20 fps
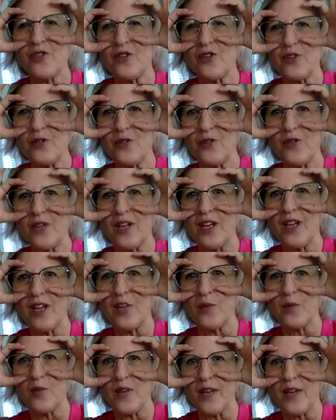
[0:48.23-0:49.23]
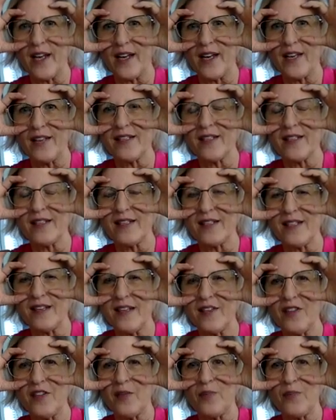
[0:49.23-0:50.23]
you can get ready to see
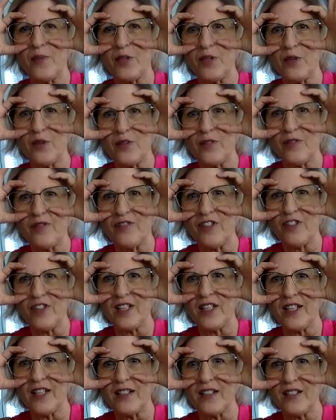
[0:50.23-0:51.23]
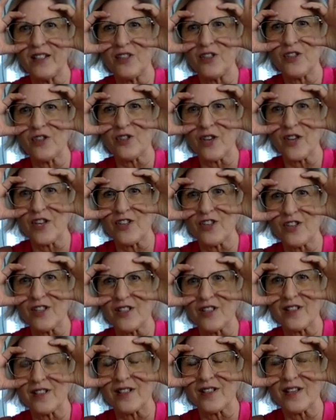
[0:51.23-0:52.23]
the beautiful
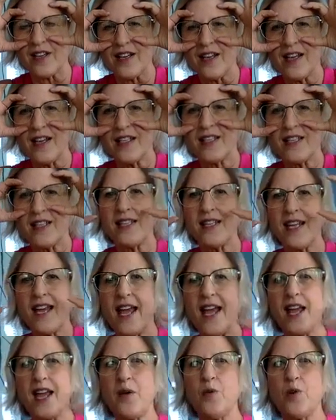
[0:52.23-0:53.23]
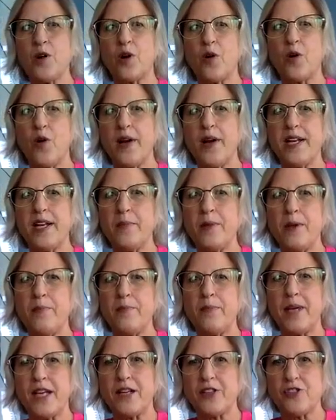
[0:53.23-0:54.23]
illustrations. Today we're going to be
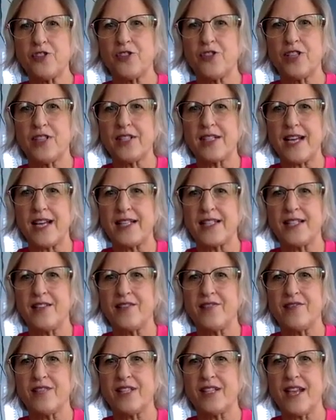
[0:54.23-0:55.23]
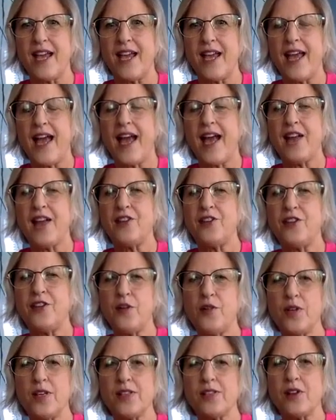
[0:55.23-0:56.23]
picture detectives and
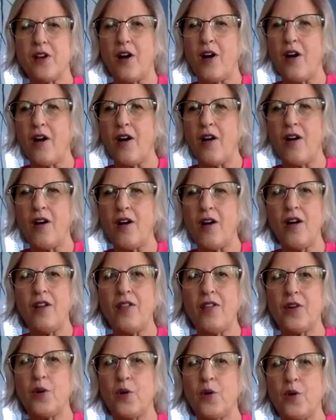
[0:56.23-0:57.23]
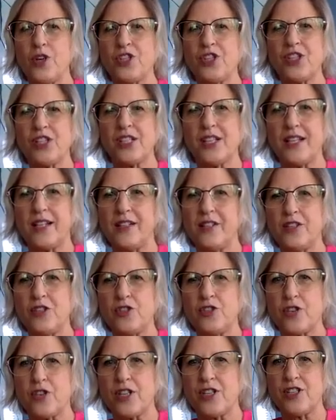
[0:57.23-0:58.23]
notice all the gorgeous
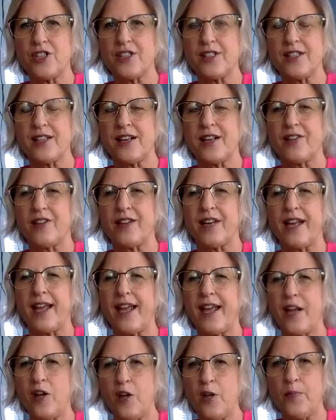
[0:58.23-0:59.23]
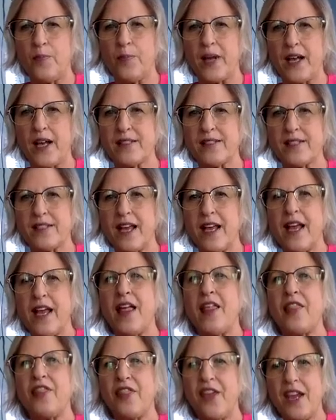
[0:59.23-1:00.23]
illustrations that are going to help us
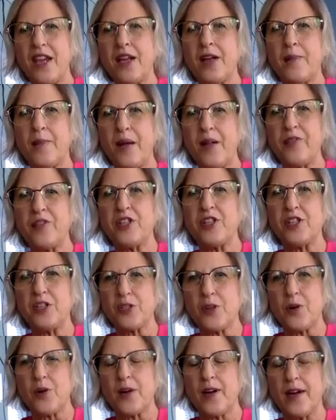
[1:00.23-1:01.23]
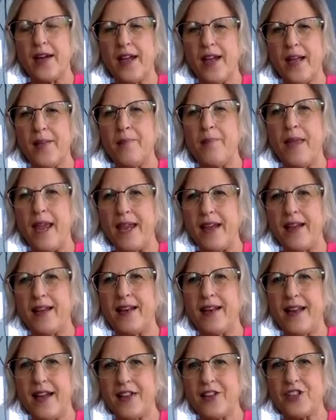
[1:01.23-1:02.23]
think about the story and make
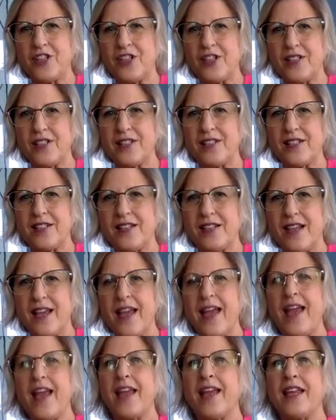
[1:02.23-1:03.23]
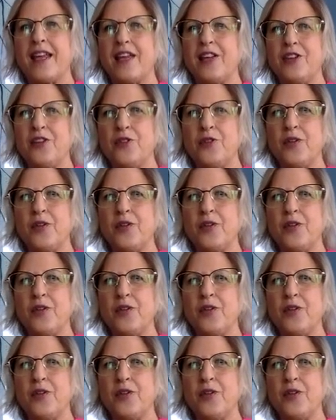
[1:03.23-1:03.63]
connections. Can you